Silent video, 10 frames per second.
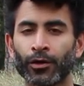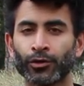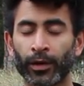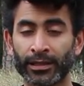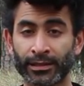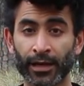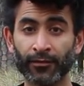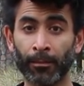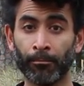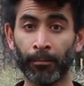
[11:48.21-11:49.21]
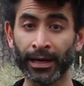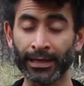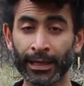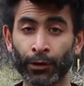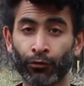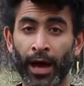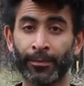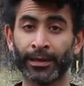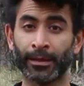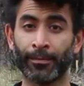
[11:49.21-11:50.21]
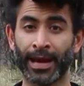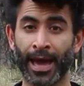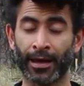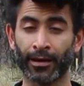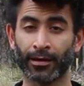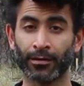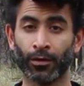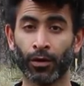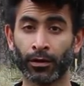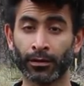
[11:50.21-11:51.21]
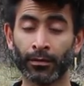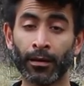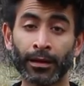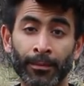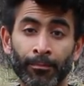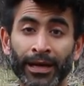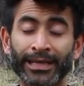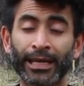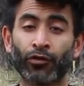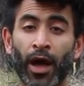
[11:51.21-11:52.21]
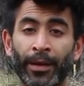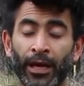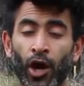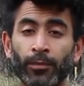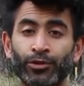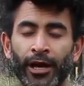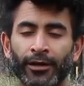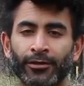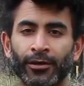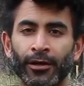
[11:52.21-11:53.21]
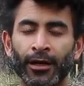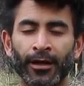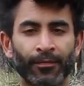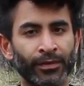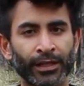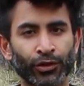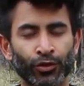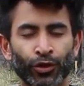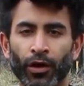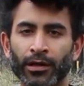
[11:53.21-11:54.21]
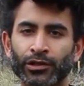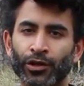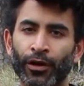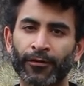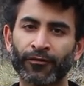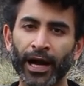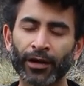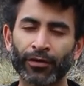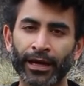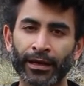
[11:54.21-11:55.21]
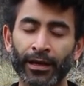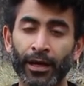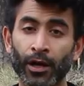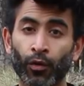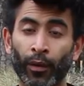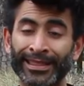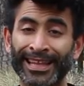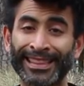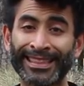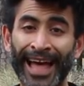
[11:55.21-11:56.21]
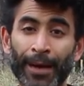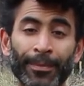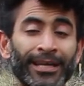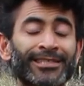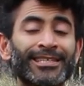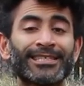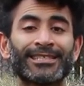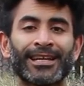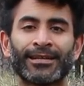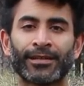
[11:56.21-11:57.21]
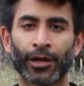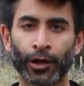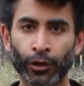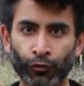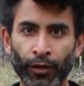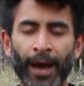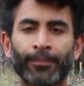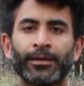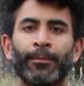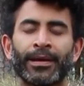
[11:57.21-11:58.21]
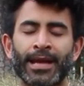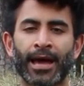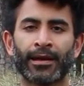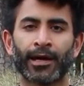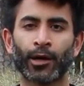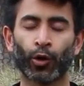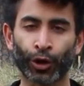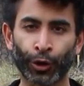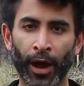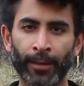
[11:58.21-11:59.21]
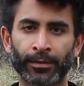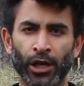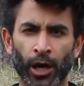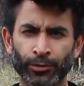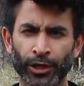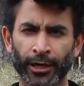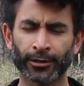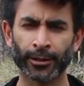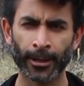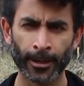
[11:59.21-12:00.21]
So instead of the monkey grabbing the banana or the monkey grabbing an object, these neurons started firing when the lab assistant grabbed the banana or grabbed the object.